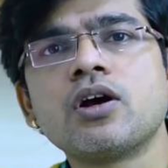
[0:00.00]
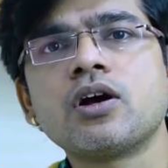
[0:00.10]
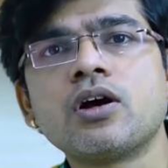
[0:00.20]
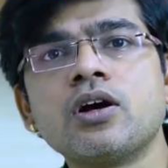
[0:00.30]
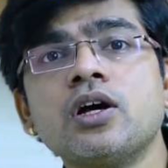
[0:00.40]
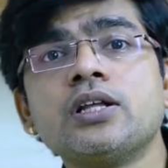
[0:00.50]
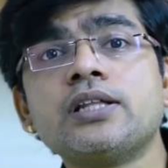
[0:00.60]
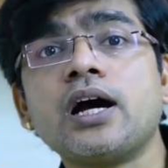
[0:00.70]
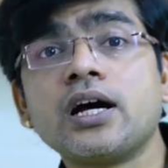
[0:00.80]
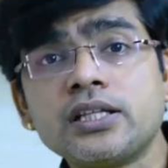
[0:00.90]

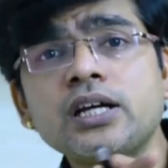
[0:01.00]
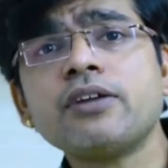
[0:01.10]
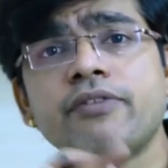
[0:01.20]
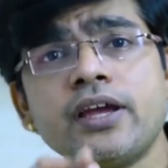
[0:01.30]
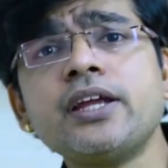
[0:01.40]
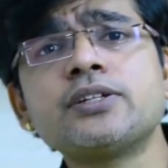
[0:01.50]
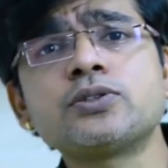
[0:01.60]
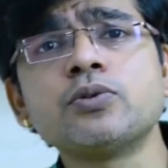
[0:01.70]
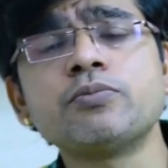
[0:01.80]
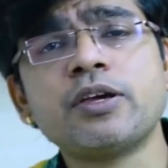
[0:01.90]
The other way
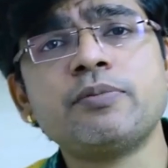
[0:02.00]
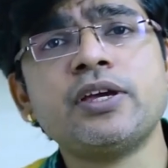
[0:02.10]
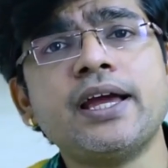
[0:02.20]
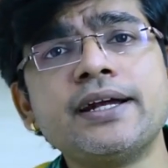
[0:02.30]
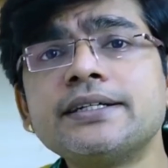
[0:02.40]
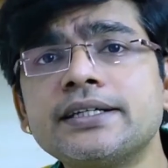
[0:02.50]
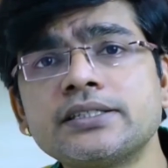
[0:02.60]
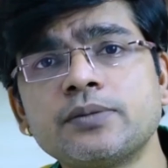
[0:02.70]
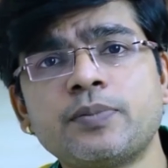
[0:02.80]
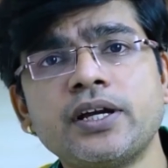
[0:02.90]
to maybe
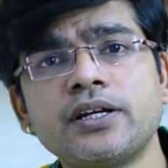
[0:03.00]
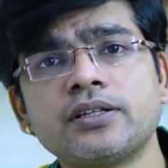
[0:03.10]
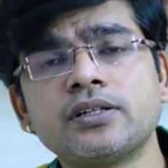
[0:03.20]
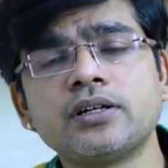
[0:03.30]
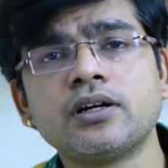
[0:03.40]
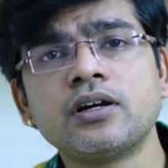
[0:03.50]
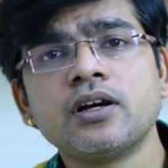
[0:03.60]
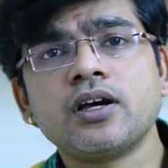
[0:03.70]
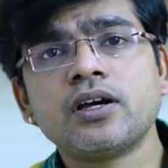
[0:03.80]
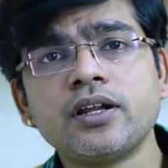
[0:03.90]
anticipate the
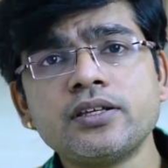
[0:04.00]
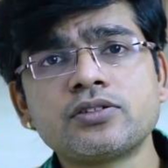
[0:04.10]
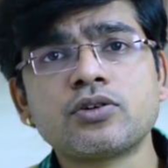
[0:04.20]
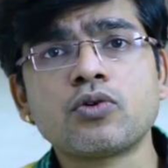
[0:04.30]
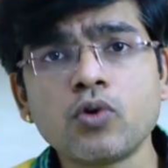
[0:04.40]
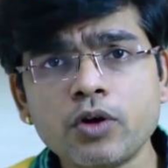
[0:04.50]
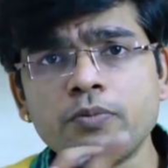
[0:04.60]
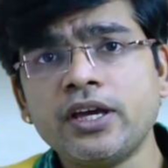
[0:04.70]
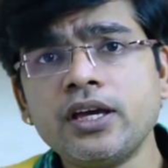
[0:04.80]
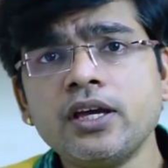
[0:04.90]
risk
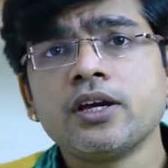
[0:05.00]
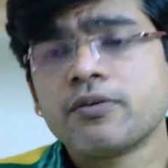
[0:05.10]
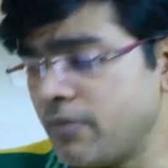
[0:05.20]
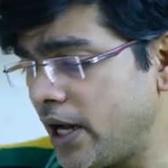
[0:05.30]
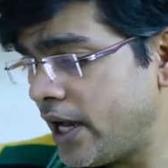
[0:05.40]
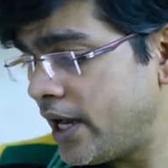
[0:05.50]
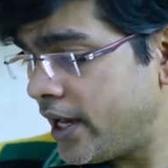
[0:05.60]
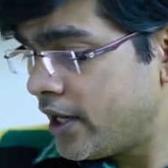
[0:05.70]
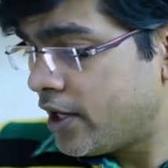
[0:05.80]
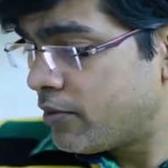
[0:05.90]
could be
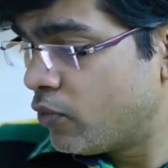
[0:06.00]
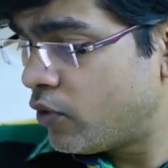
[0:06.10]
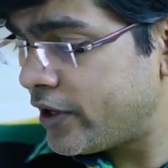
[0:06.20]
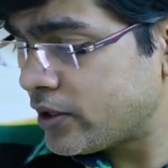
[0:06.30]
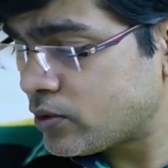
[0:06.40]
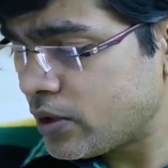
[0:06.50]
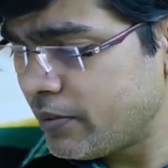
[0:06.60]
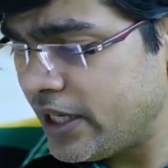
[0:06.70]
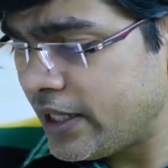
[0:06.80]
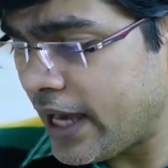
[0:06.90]
by moving to the
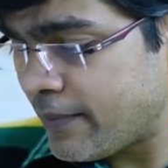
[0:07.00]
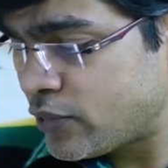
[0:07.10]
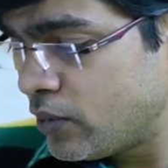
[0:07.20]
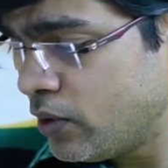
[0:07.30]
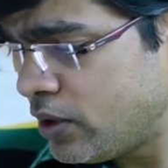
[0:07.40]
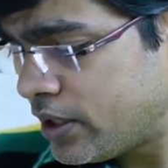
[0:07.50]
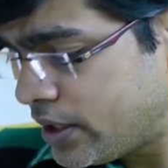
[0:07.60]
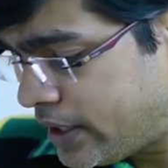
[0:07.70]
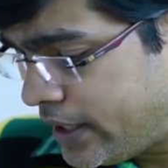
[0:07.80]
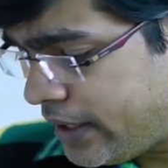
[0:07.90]
mean absolute
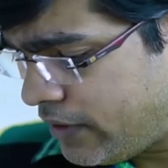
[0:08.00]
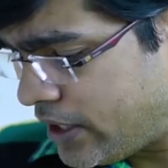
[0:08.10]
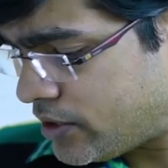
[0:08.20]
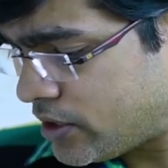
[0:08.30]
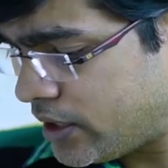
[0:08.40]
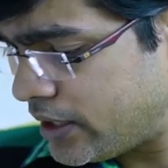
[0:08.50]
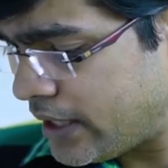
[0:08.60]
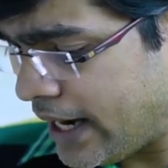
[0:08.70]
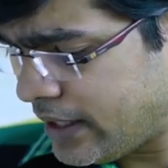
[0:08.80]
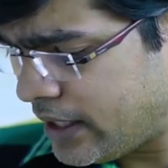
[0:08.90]
deviation. In
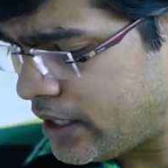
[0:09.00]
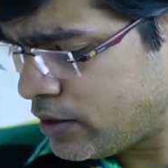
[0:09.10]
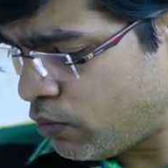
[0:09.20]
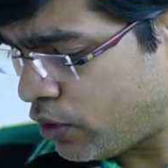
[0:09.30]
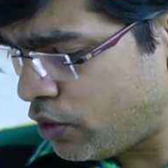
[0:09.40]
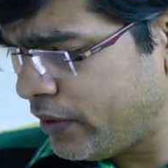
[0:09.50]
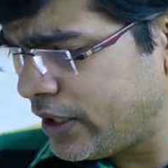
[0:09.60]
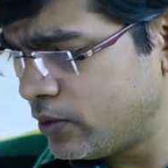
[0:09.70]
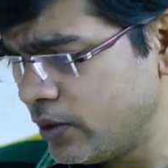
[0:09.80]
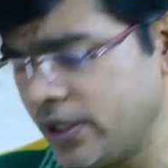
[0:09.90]
that case, what do
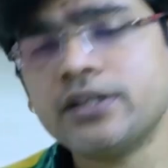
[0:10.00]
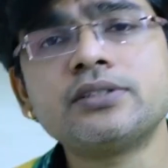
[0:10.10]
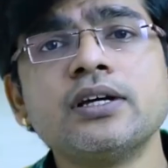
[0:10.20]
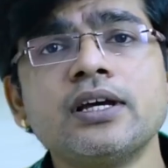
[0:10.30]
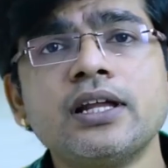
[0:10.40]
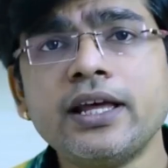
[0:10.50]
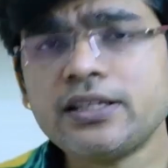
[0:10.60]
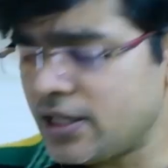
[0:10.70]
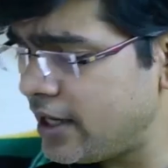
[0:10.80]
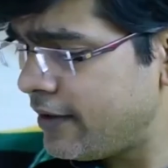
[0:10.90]
we do is,
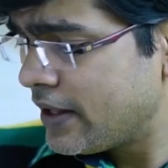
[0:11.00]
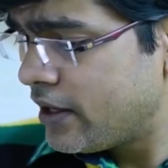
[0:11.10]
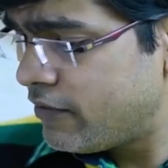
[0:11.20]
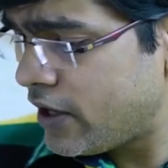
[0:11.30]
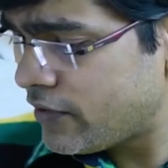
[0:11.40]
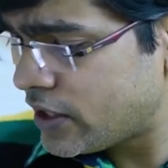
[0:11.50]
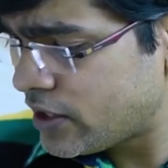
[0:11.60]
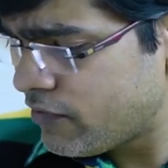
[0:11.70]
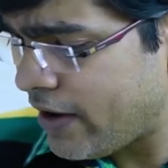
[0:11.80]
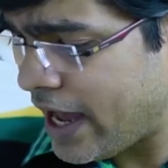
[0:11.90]
let's say we have
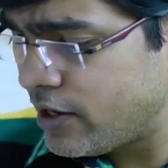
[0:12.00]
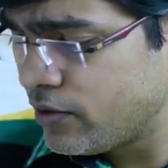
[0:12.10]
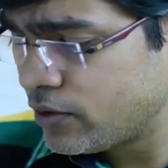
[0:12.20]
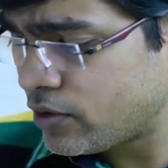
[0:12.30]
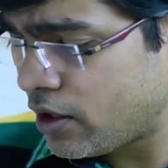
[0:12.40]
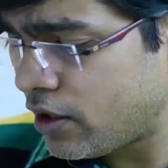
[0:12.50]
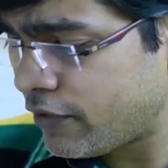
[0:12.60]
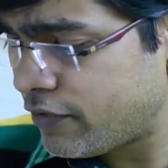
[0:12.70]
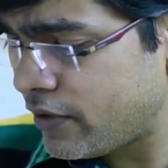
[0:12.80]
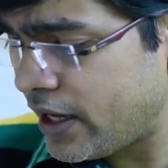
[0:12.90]
certain values
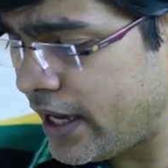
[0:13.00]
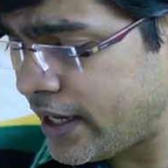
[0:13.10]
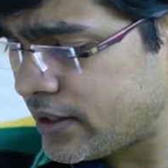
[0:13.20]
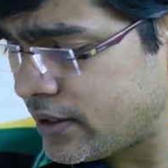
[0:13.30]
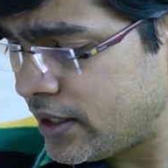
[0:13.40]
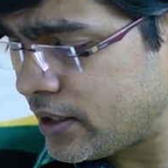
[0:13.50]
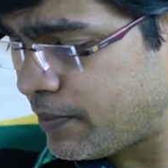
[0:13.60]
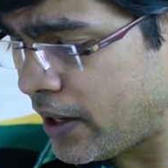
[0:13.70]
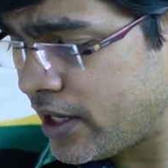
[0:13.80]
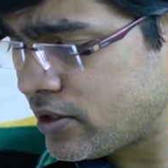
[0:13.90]
of x in
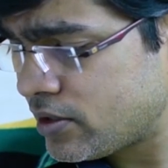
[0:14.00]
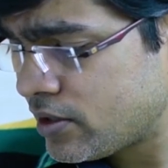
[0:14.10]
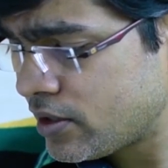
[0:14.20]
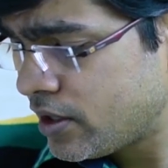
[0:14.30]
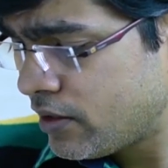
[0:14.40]
the past.